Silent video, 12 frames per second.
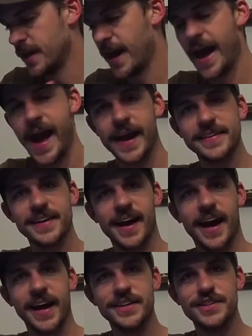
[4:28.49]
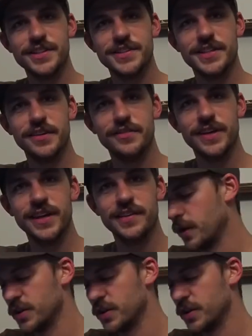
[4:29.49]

hacked I G T V.